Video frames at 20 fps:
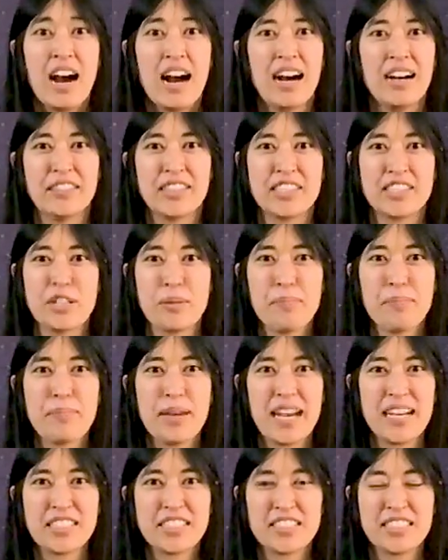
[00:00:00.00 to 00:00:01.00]
on this
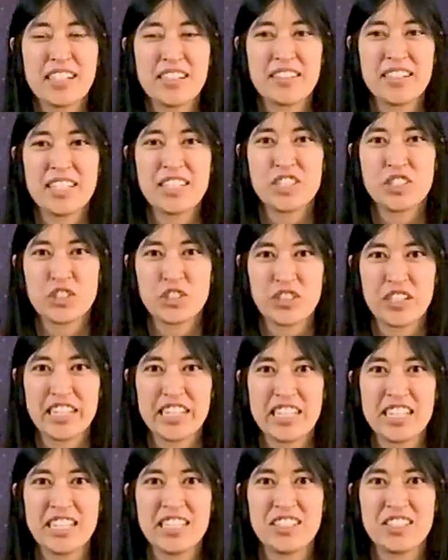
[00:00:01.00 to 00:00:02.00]
imaginary
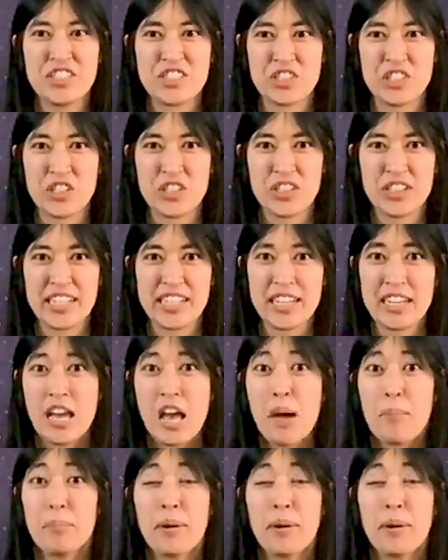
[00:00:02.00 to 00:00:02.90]
train journey.